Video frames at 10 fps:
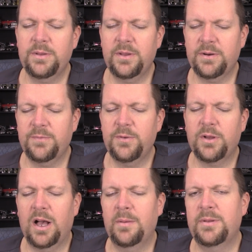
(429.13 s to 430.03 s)
There are a few
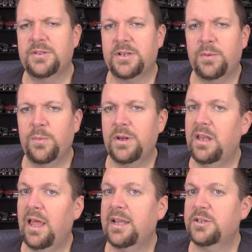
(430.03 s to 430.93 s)
comments that I would
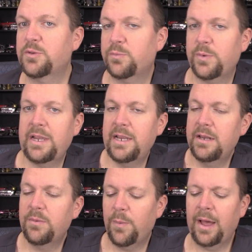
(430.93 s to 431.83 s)
like to read
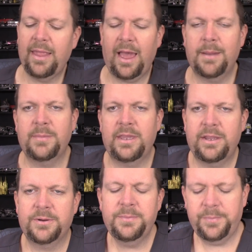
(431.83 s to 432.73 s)
while I'm
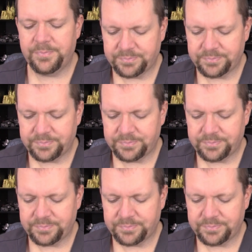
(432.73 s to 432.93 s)
here.